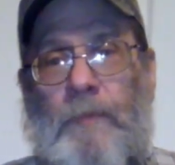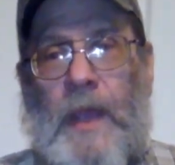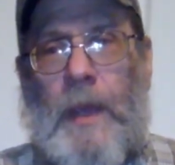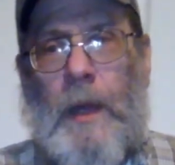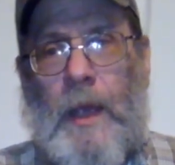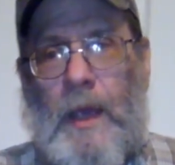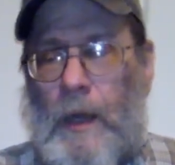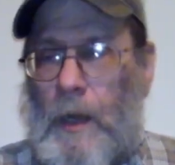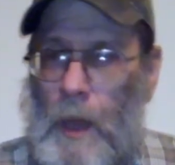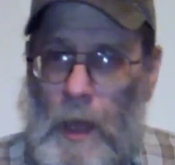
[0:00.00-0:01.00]
And I
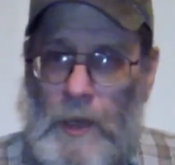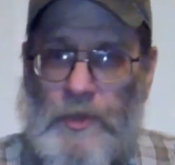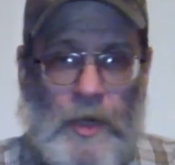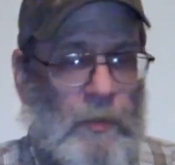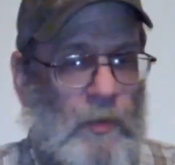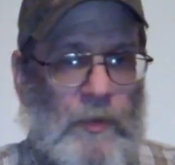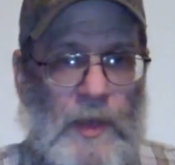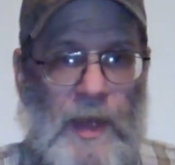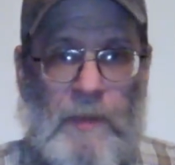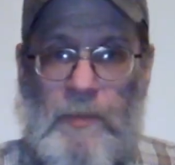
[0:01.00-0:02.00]
had a lot of trouble with
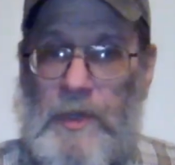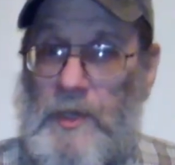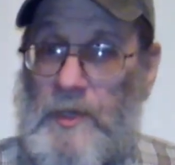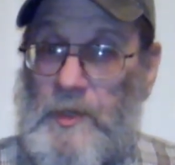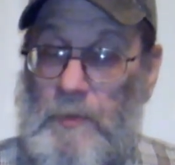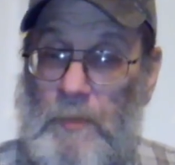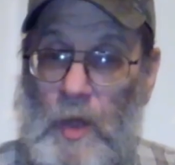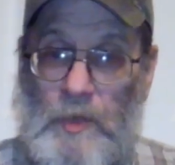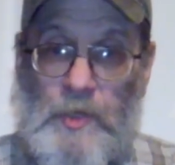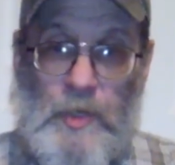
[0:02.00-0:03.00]
that because the
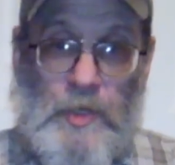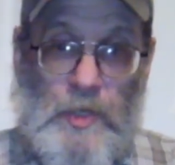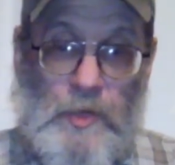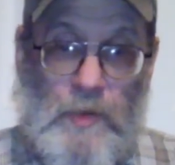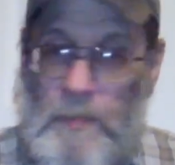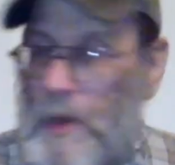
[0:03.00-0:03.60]
mulch would just creep